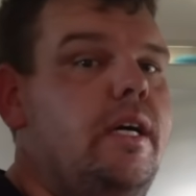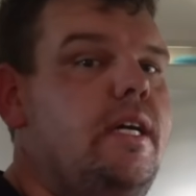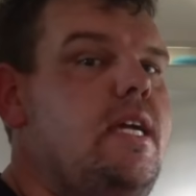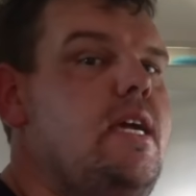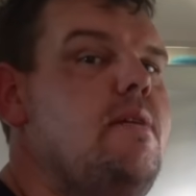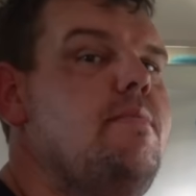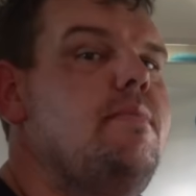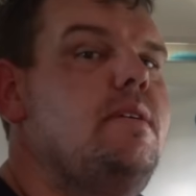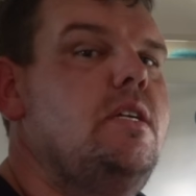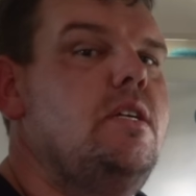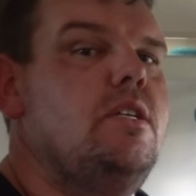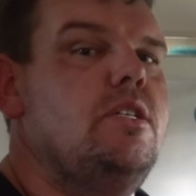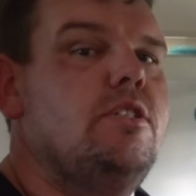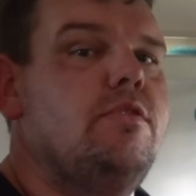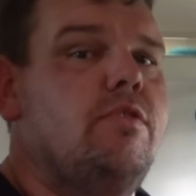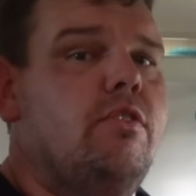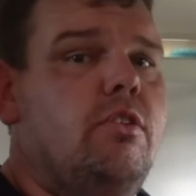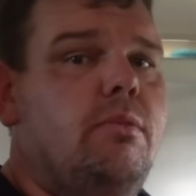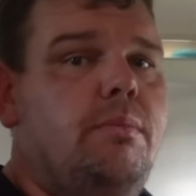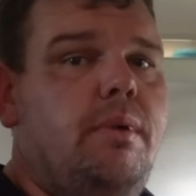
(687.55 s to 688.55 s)
It can be used
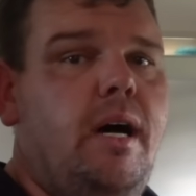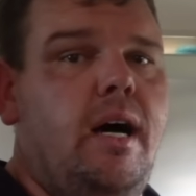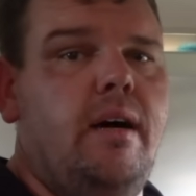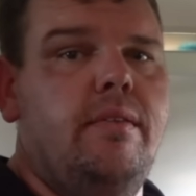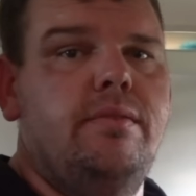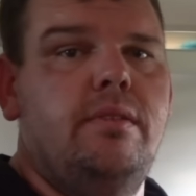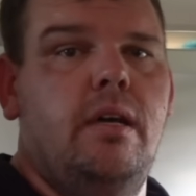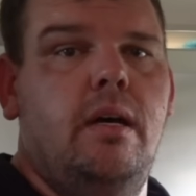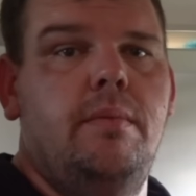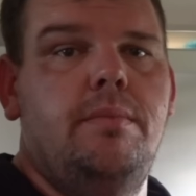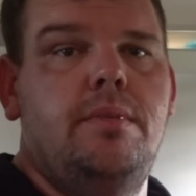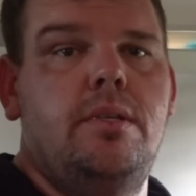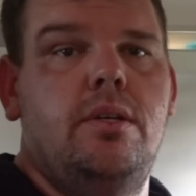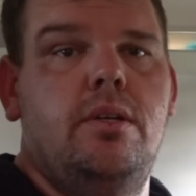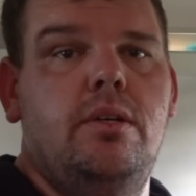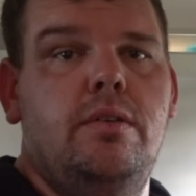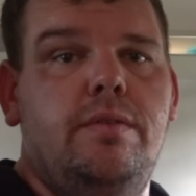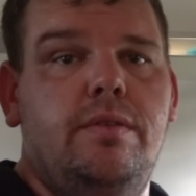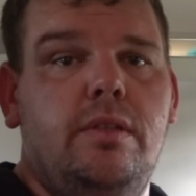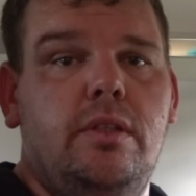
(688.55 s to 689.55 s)
for a bathtub
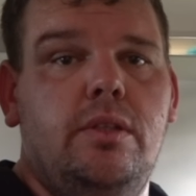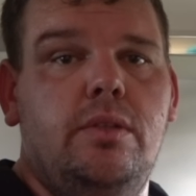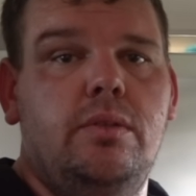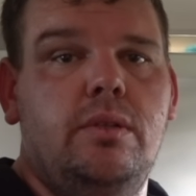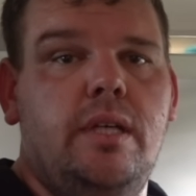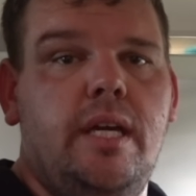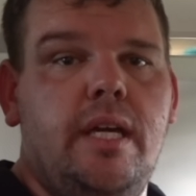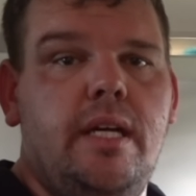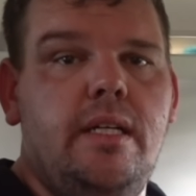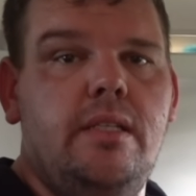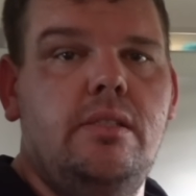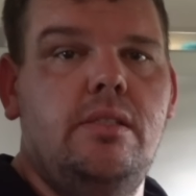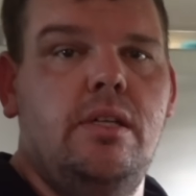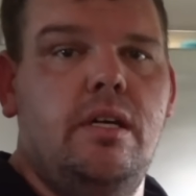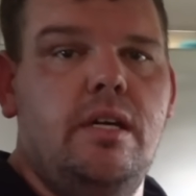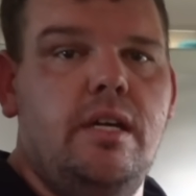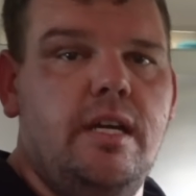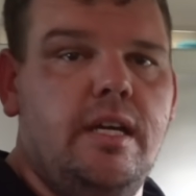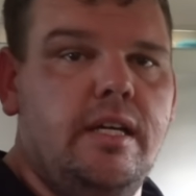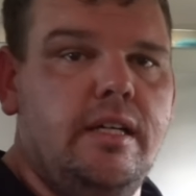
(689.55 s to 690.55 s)
too for little kids, so
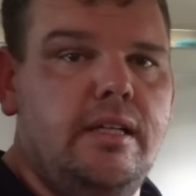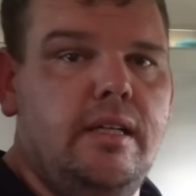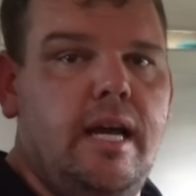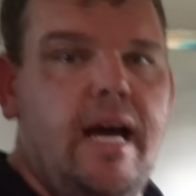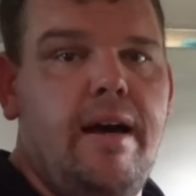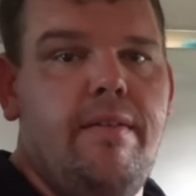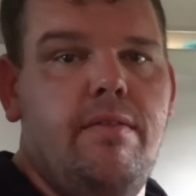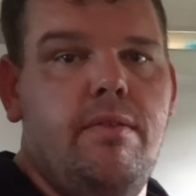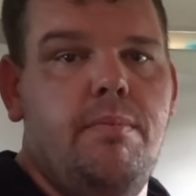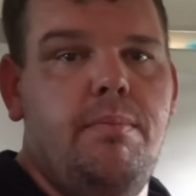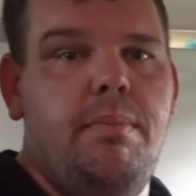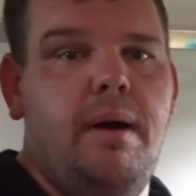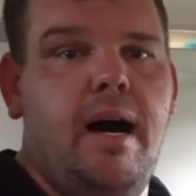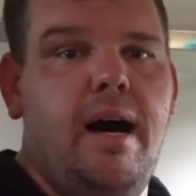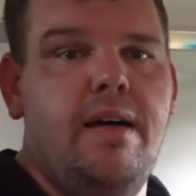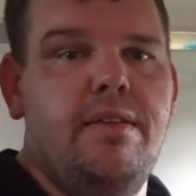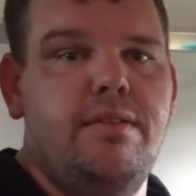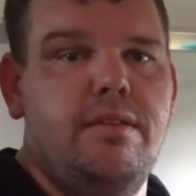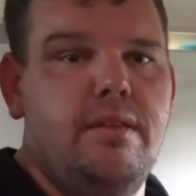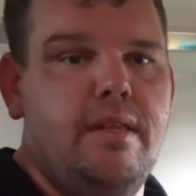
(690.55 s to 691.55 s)
you can have a
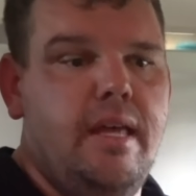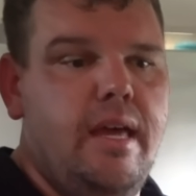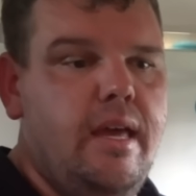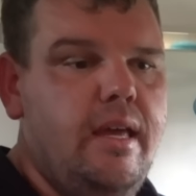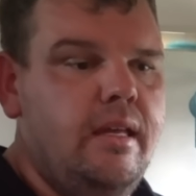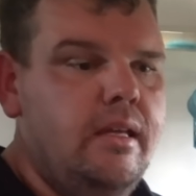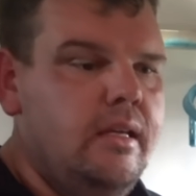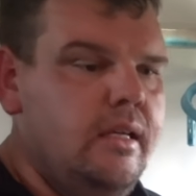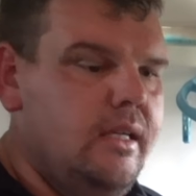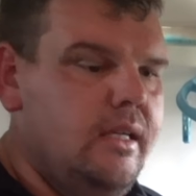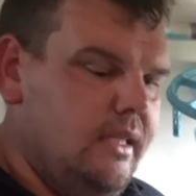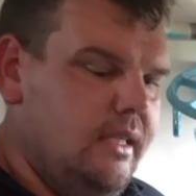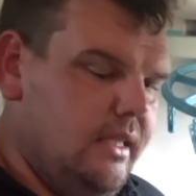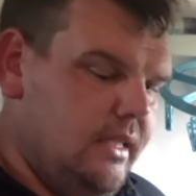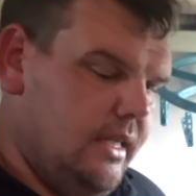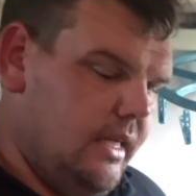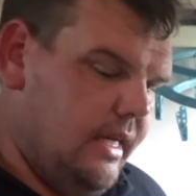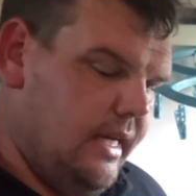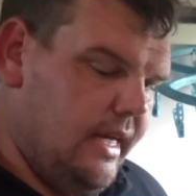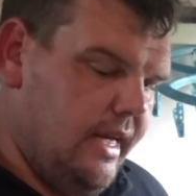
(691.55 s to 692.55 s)
bath in there,
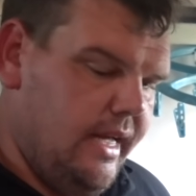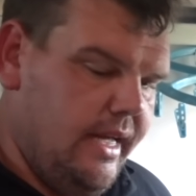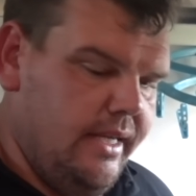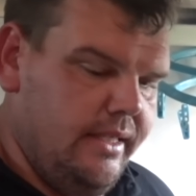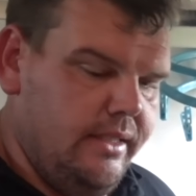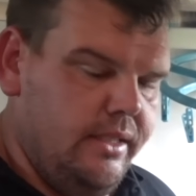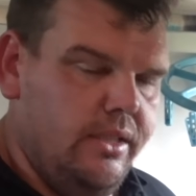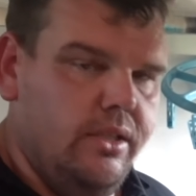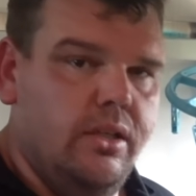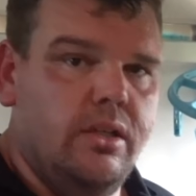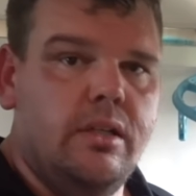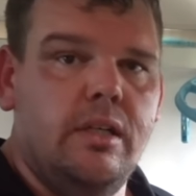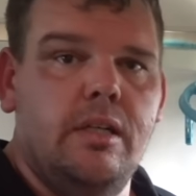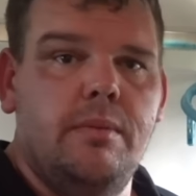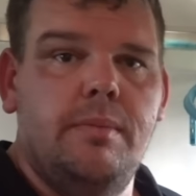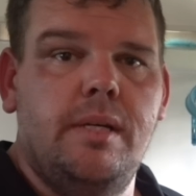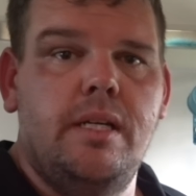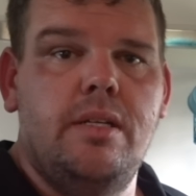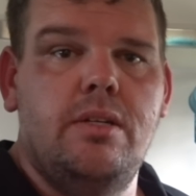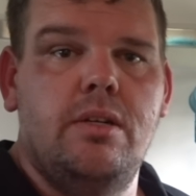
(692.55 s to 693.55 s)
and you're not going
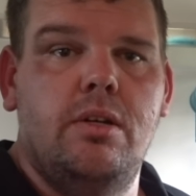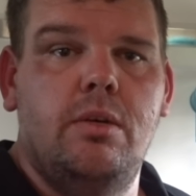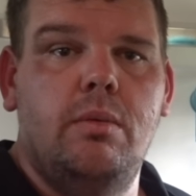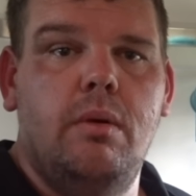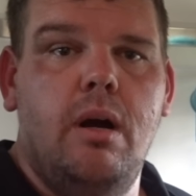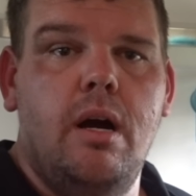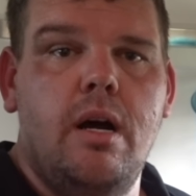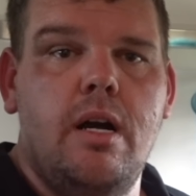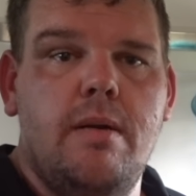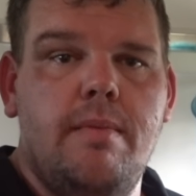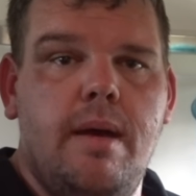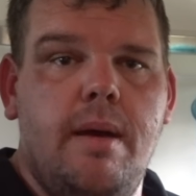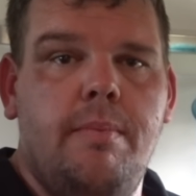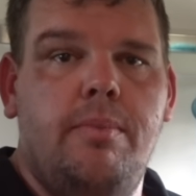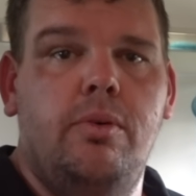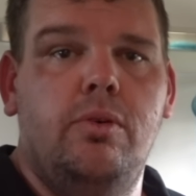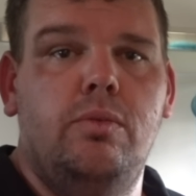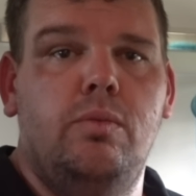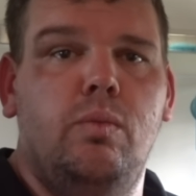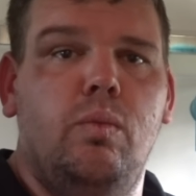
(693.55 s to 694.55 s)
to be too worried about
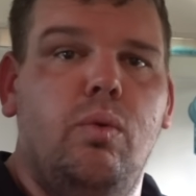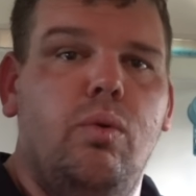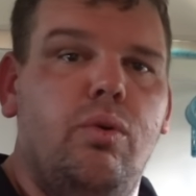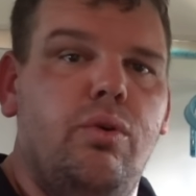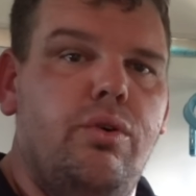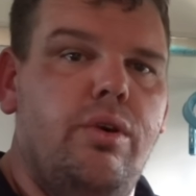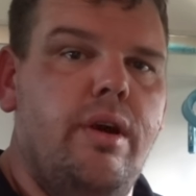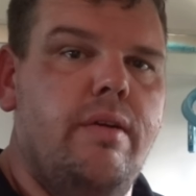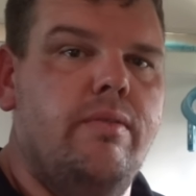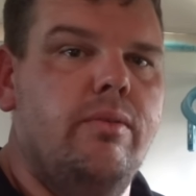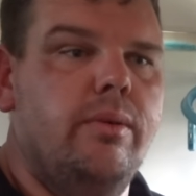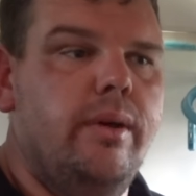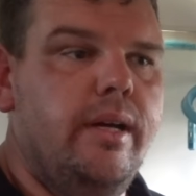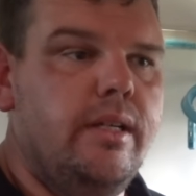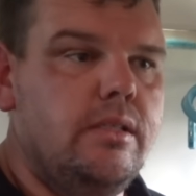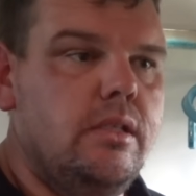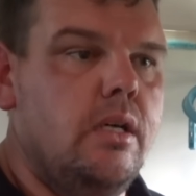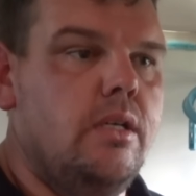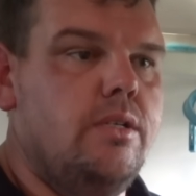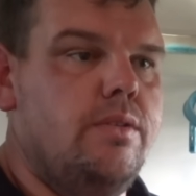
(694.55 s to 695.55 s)
putting water everywhere.
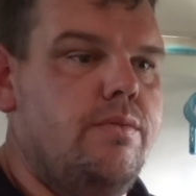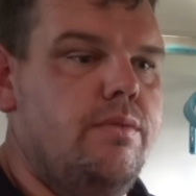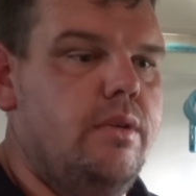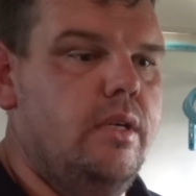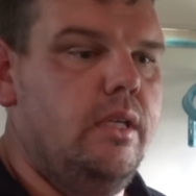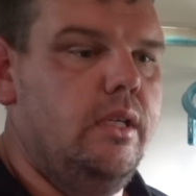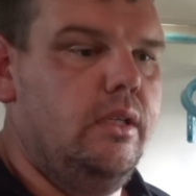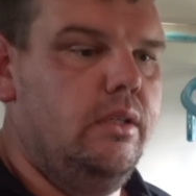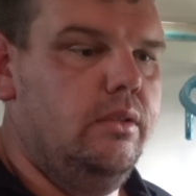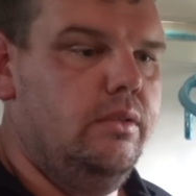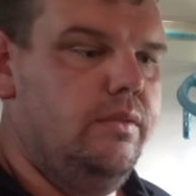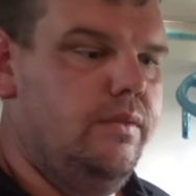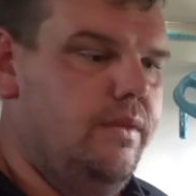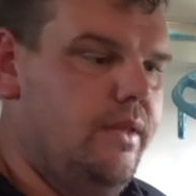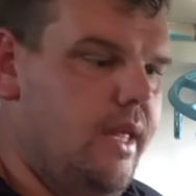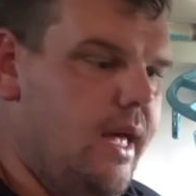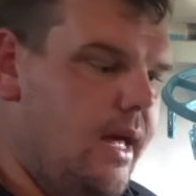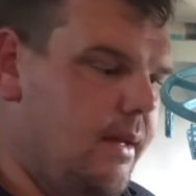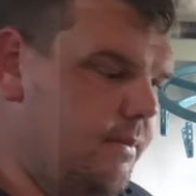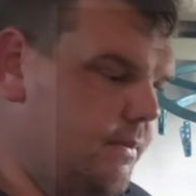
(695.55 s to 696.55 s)
So it's really good for
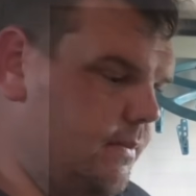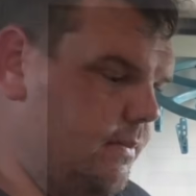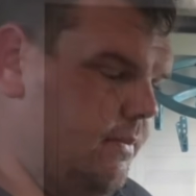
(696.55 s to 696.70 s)
that.